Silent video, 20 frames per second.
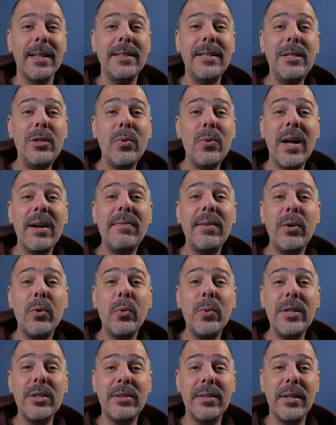Did you ever
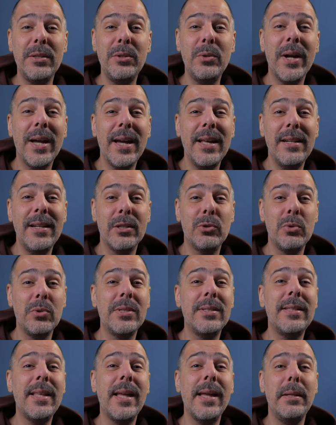wish that you had a
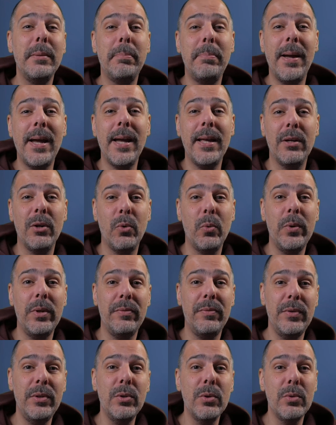sustain pedal
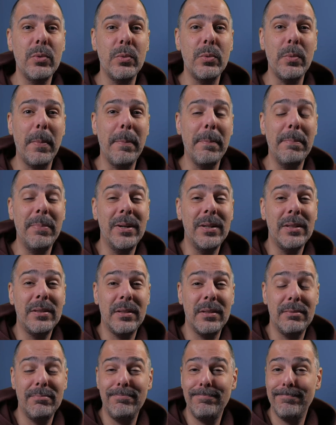with you,
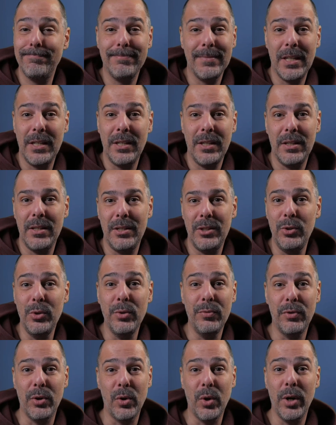but
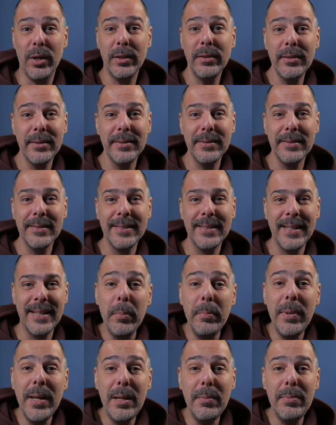you forgot? Or
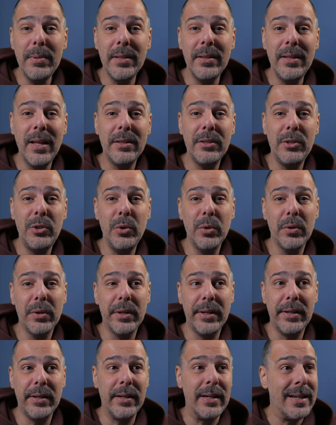maybe that
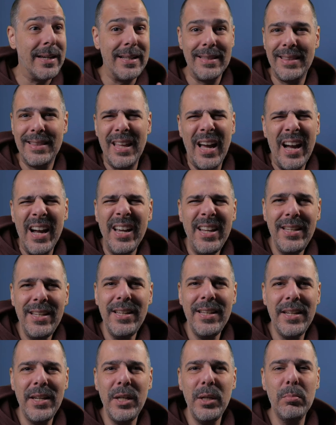your
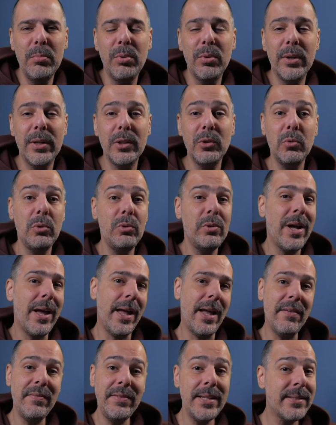tiny keyboard would
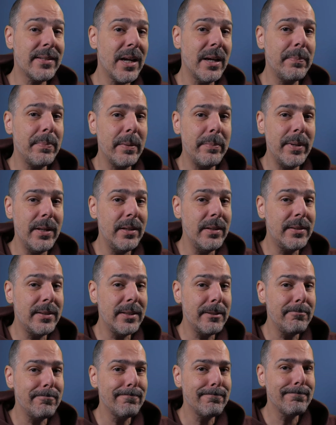have this
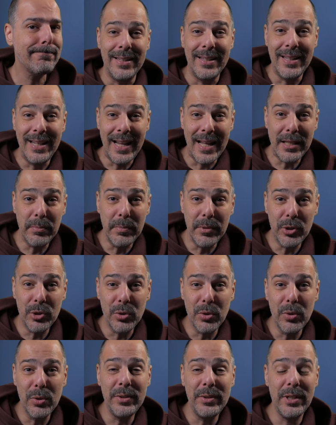capability? Let me
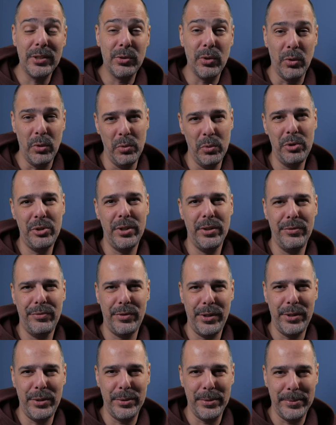show the solution
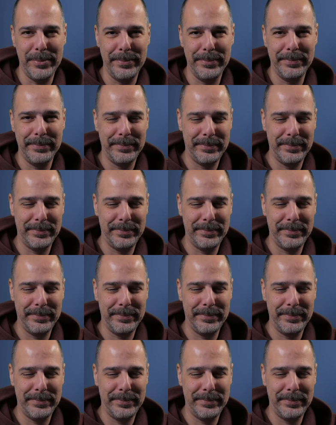for you.